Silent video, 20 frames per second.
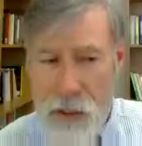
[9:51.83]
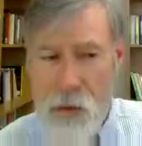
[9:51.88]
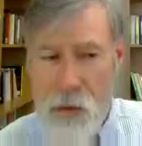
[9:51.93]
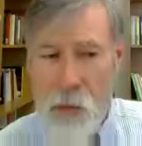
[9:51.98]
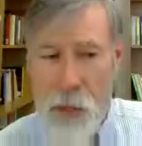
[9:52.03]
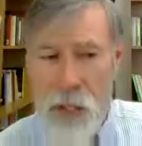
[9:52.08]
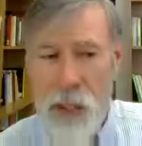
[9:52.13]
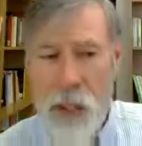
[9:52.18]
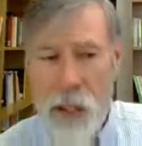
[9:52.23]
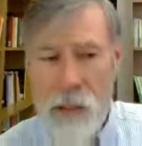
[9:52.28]

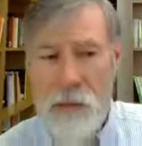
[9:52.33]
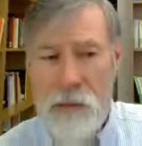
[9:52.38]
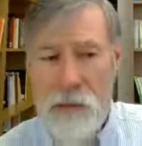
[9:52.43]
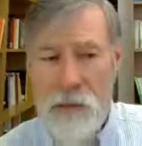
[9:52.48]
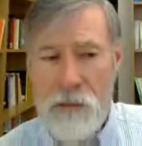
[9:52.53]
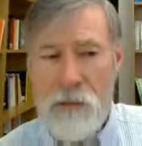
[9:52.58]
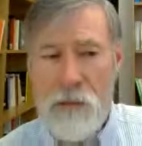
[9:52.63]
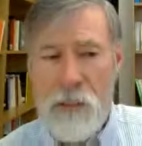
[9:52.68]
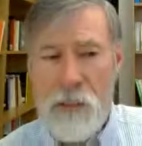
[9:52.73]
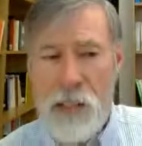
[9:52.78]
we live
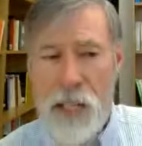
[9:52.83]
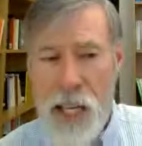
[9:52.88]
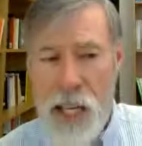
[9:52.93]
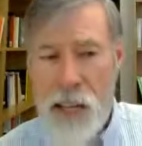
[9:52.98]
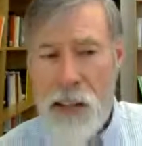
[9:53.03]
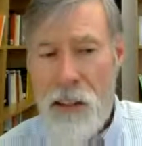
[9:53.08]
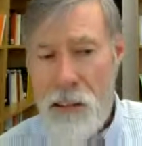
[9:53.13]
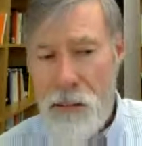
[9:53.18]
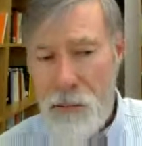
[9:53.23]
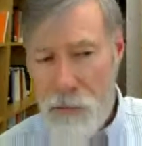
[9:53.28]

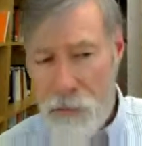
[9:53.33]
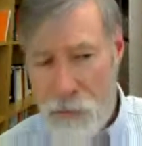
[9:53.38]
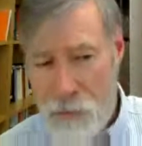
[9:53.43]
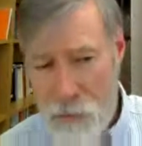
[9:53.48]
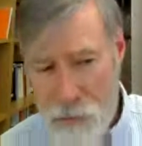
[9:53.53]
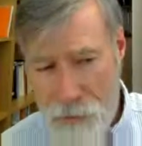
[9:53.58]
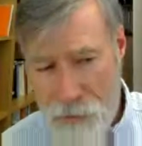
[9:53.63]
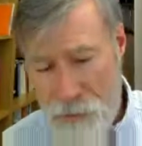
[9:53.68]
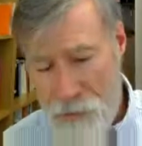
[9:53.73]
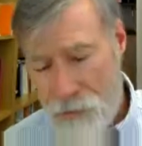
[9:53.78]
in
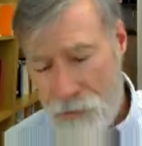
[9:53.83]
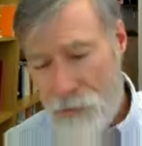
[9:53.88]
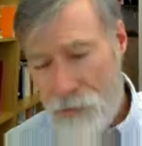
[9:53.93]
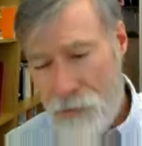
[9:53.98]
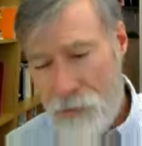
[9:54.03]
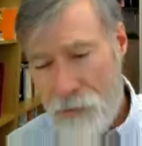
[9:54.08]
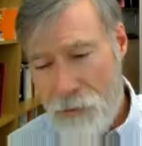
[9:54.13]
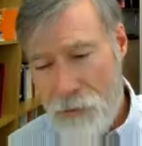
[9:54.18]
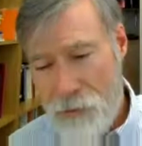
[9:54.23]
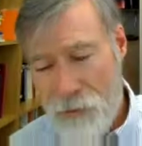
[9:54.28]

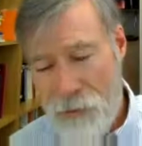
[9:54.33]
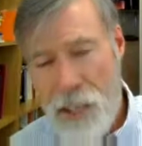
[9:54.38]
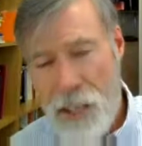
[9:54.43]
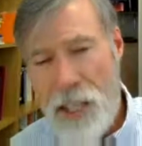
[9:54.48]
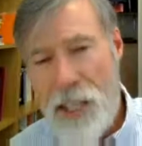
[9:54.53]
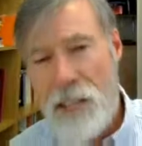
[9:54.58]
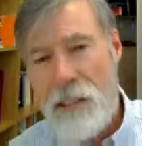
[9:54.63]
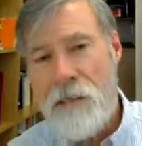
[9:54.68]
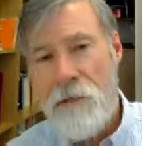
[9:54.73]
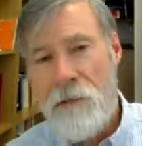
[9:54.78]

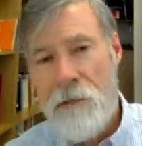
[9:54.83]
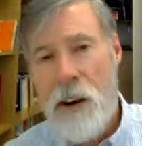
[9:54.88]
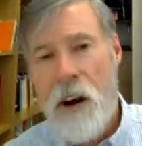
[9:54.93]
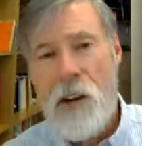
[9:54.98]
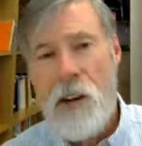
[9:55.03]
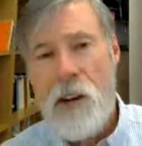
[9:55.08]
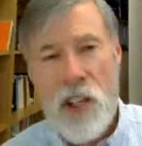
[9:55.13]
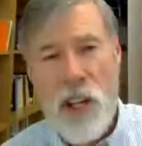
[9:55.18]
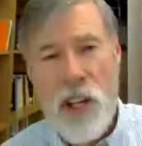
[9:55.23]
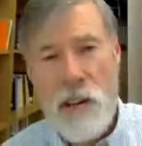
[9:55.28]
the far
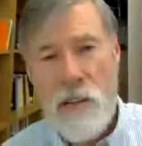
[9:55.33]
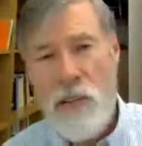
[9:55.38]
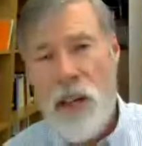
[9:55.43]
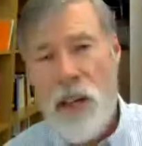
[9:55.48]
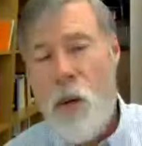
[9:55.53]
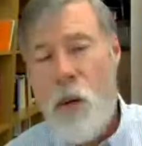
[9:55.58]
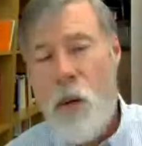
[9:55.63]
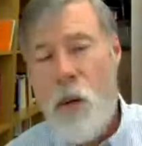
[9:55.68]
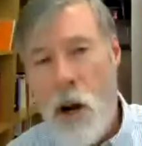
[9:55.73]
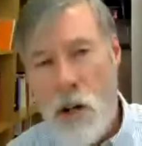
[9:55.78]
side of
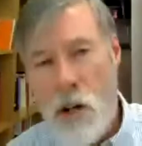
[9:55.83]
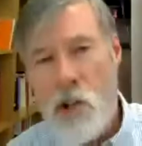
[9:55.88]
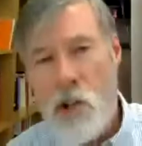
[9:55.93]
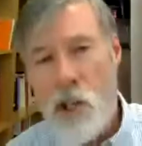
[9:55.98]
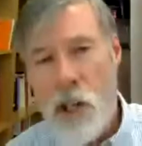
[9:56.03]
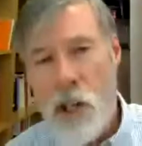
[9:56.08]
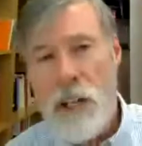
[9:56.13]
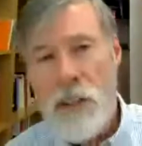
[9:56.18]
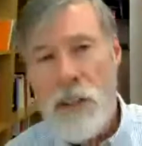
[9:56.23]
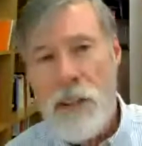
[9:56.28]
that
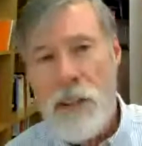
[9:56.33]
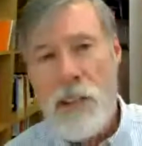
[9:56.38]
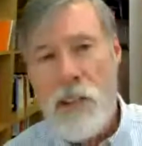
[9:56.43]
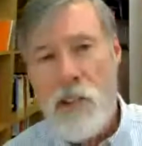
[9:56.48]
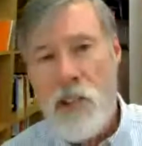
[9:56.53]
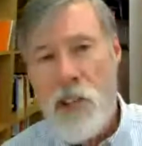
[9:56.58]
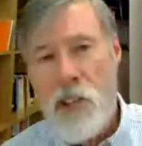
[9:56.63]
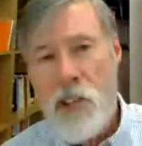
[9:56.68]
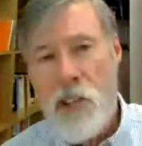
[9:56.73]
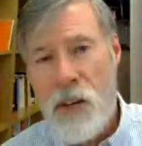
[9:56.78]
watershed,
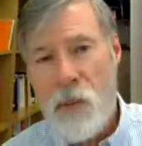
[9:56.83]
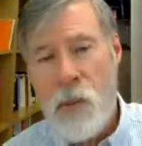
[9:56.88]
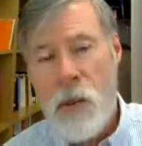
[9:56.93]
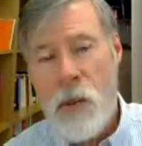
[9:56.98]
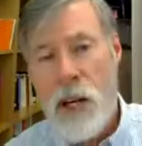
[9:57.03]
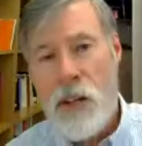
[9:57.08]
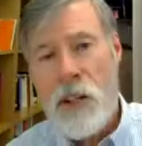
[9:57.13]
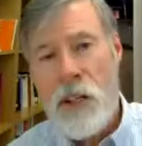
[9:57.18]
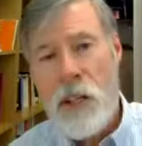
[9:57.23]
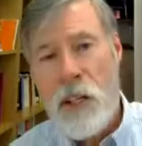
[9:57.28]
the side
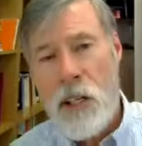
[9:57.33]
where